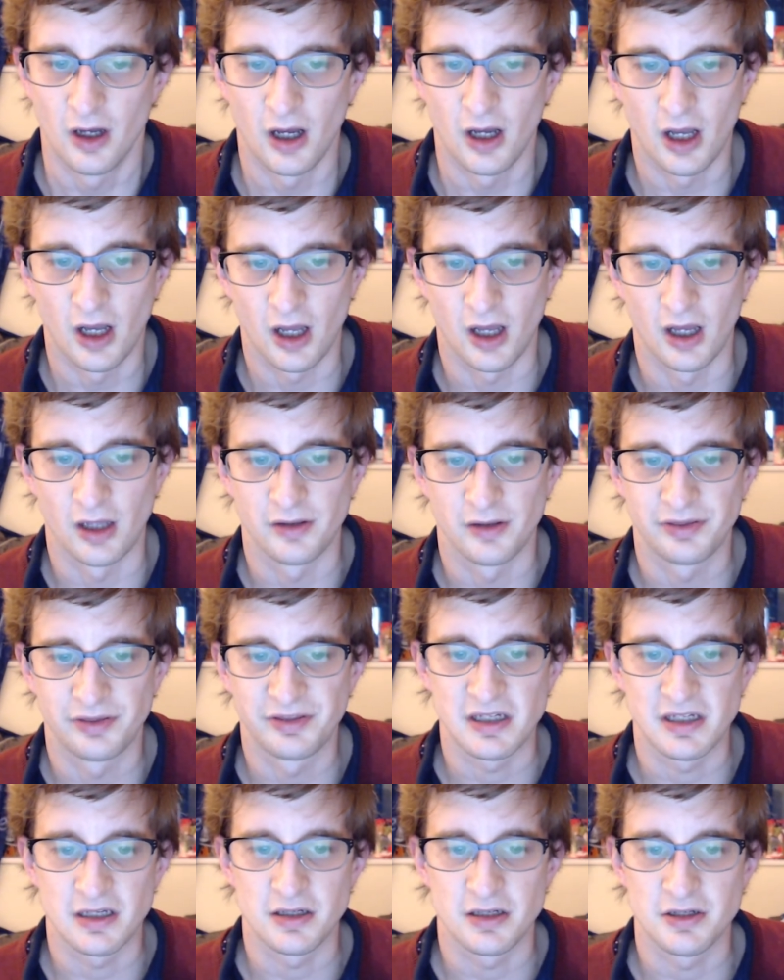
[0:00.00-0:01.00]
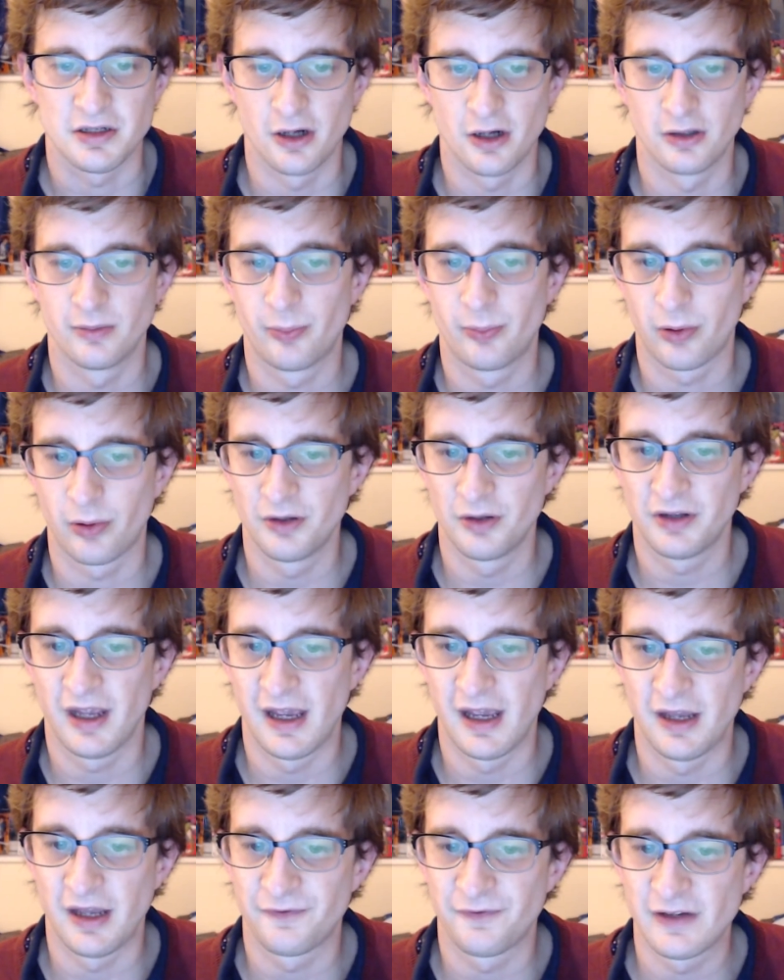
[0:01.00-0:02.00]
the young
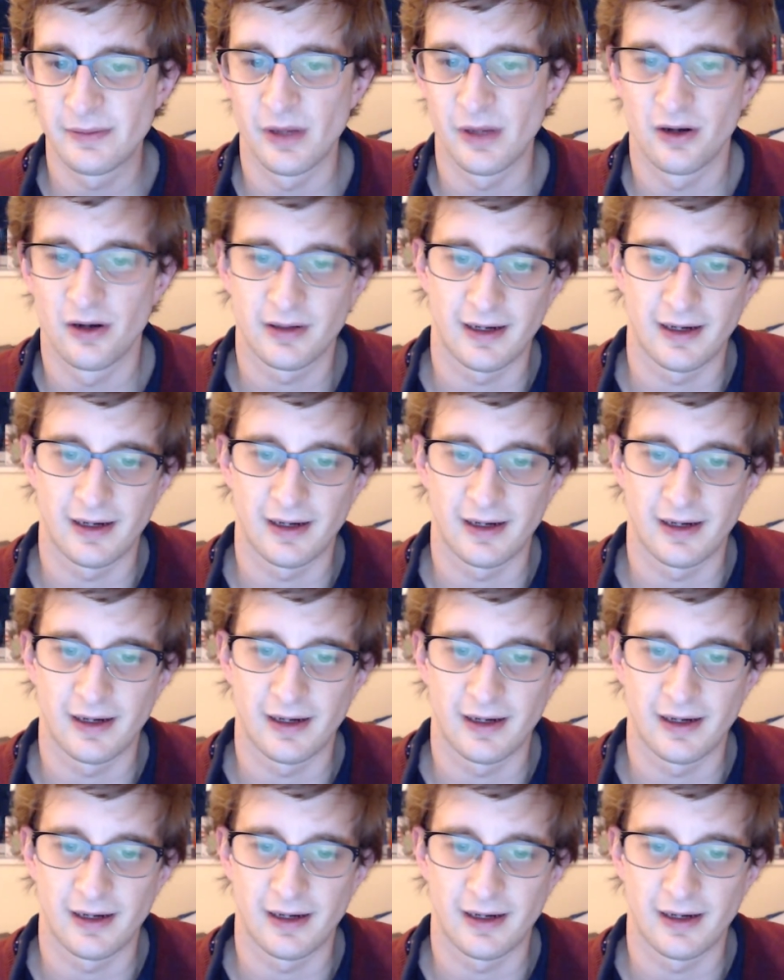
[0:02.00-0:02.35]
blonde-haired female